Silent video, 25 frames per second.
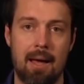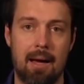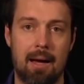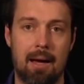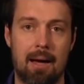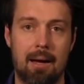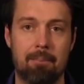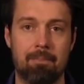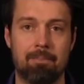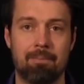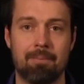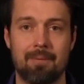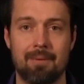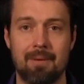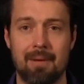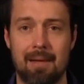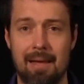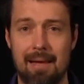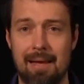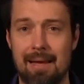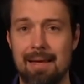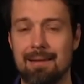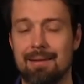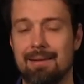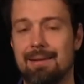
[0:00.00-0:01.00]
Um,
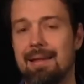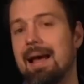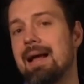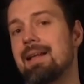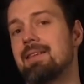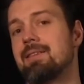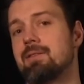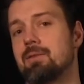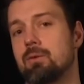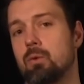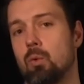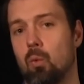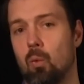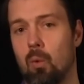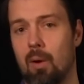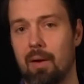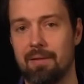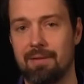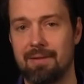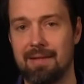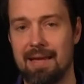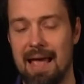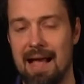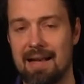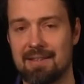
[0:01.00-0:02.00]
and that's
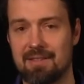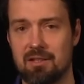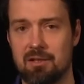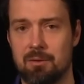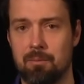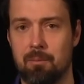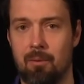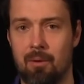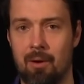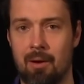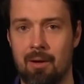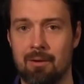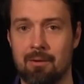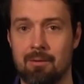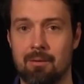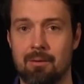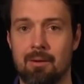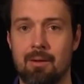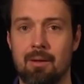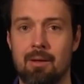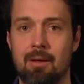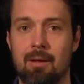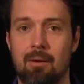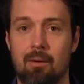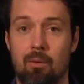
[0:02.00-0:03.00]
what the access point
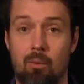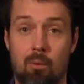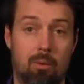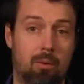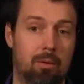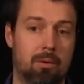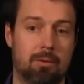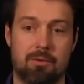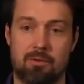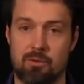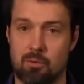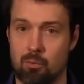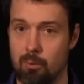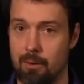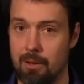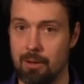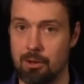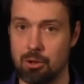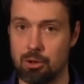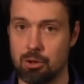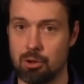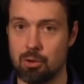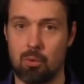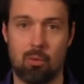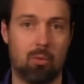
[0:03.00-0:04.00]
or
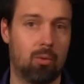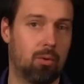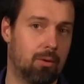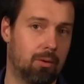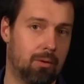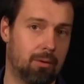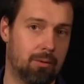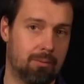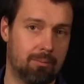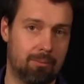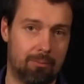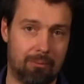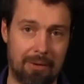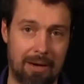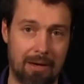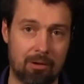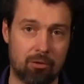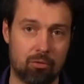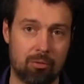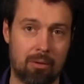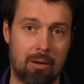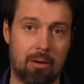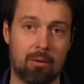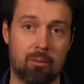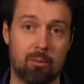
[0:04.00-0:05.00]
switch or
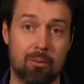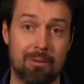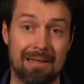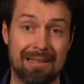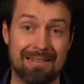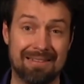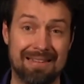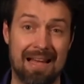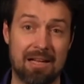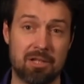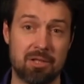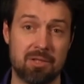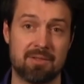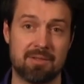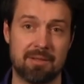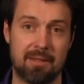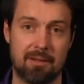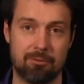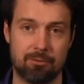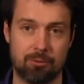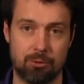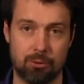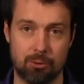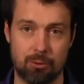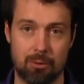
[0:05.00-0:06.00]
branch router will attach
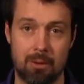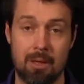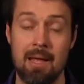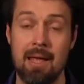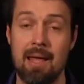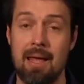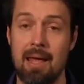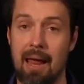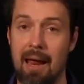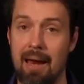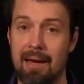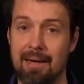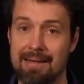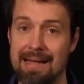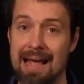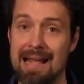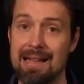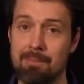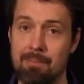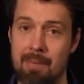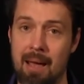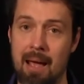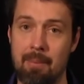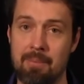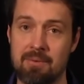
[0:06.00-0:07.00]
itself to. And
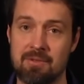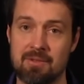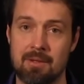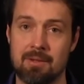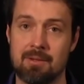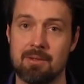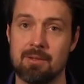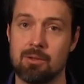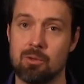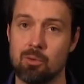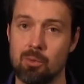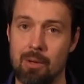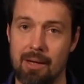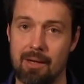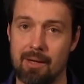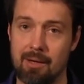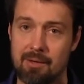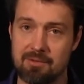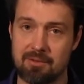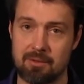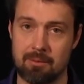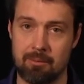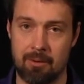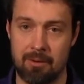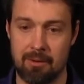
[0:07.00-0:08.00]
that maps it to a
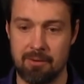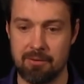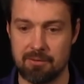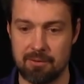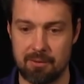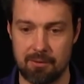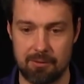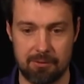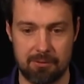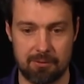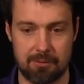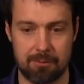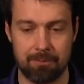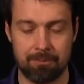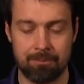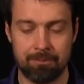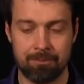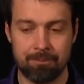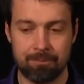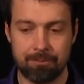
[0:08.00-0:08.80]
customer instance.